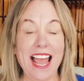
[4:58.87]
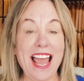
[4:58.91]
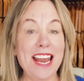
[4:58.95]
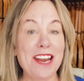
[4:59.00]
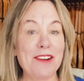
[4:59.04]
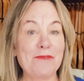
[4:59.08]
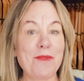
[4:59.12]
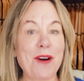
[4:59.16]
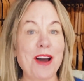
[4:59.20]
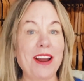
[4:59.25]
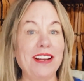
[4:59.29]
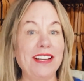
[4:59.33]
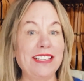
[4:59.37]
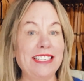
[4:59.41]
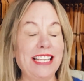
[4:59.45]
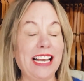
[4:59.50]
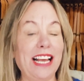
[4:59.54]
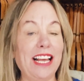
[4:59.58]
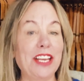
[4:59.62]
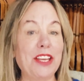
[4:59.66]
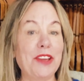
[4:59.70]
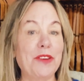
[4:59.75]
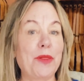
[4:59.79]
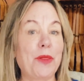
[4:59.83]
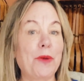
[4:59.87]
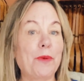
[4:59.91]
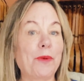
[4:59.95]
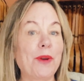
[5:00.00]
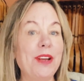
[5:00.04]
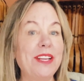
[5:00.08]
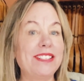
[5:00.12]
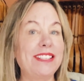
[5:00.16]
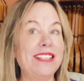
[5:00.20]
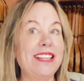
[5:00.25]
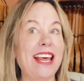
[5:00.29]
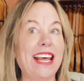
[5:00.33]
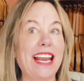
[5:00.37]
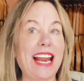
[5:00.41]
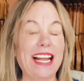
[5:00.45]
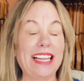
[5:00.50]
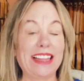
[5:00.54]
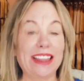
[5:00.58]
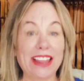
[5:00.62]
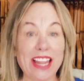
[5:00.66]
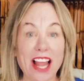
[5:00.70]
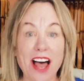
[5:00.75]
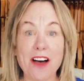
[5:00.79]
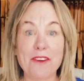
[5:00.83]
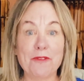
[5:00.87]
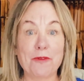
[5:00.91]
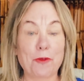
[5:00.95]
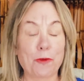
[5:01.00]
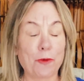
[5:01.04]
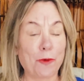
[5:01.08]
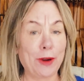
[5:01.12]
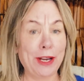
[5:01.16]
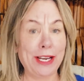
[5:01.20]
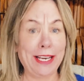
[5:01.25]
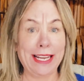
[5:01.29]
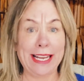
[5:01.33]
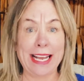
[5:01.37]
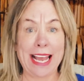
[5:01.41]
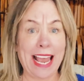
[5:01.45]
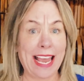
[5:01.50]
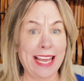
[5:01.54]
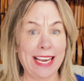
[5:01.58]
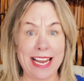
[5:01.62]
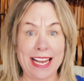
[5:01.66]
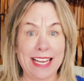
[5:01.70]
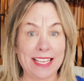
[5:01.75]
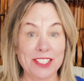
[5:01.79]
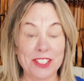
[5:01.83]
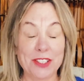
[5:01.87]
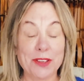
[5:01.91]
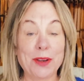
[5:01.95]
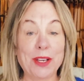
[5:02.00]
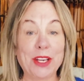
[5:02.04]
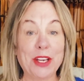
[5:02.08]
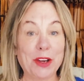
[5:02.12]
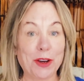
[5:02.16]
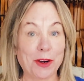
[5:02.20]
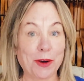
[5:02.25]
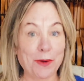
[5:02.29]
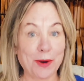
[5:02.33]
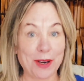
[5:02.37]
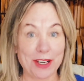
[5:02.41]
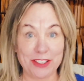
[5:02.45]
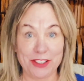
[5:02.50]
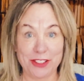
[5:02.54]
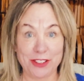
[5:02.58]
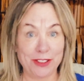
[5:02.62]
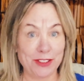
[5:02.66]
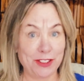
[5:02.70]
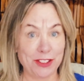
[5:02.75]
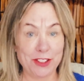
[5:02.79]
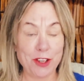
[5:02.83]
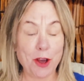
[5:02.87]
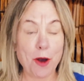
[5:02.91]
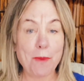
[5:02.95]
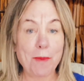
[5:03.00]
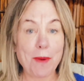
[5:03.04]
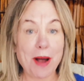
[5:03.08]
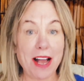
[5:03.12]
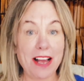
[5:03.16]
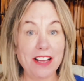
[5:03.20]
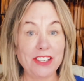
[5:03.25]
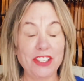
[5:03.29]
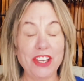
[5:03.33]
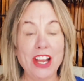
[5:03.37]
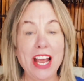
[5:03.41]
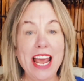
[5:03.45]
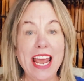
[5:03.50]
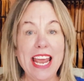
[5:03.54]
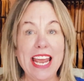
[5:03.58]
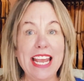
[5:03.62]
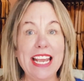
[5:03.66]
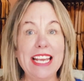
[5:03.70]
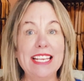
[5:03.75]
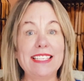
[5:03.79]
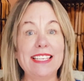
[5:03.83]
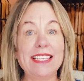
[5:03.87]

And I want to tell you, the reason that I love reading and answering your questions so much is